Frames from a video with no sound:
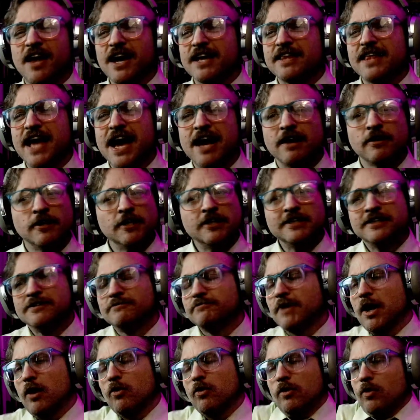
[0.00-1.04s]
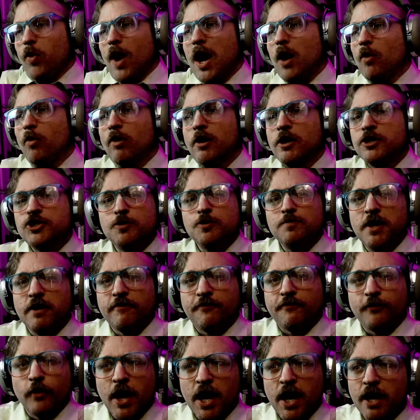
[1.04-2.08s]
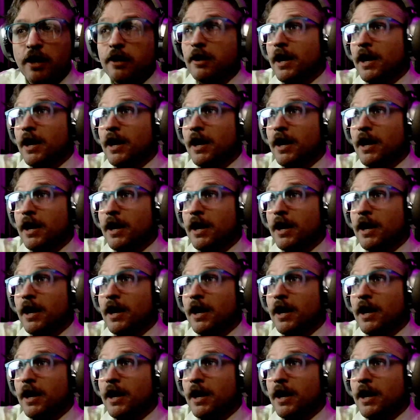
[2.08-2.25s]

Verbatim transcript: like that, why wouldn't you be afraid?